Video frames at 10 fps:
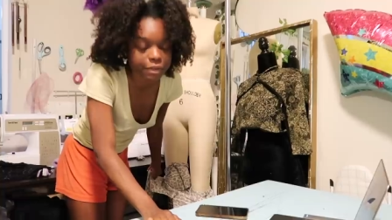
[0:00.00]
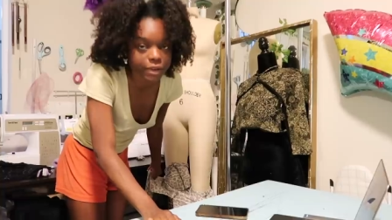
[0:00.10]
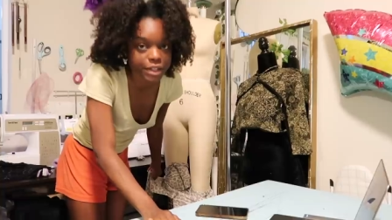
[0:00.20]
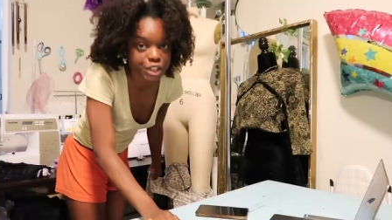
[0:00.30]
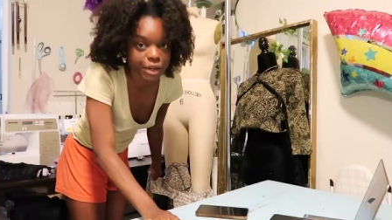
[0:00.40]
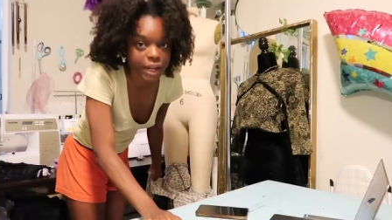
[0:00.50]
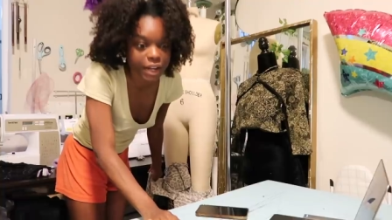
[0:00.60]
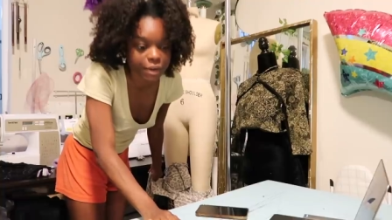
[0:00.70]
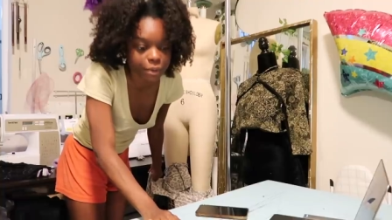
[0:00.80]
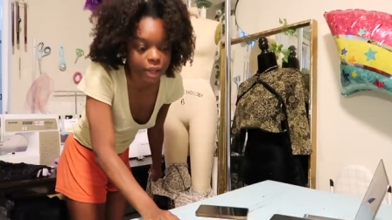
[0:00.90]
finish her
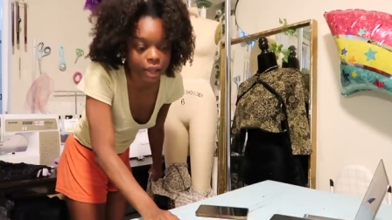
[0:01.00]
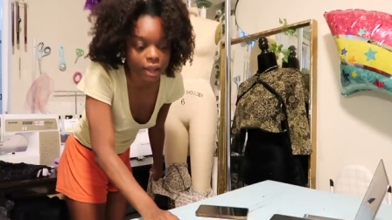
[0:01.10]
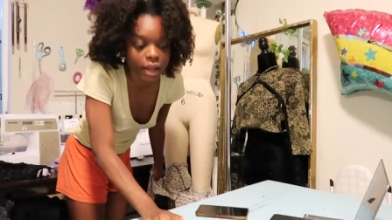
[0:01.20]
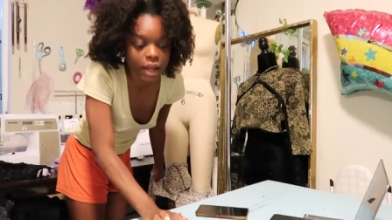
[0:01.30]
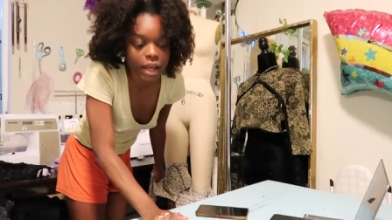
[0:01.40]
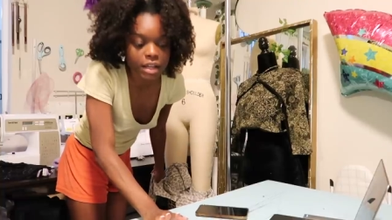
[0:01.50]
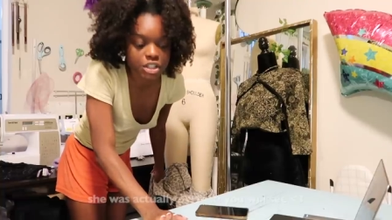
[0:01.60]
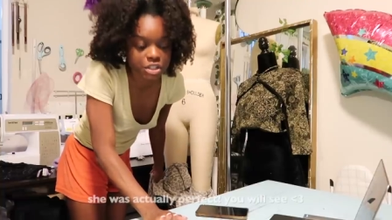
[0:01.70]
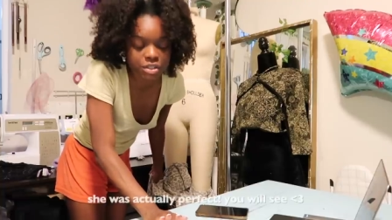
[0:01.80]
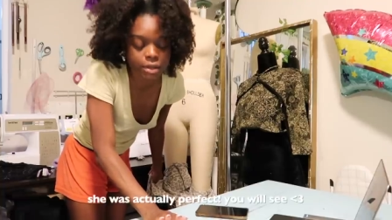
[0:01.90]
anyway because
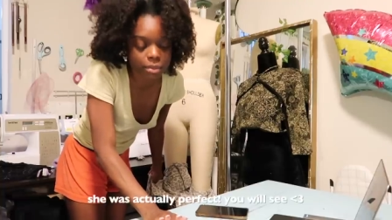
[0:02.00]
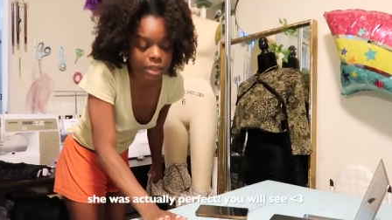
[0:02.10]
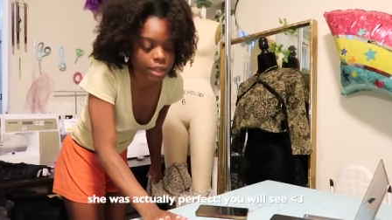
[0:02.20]
she'll still be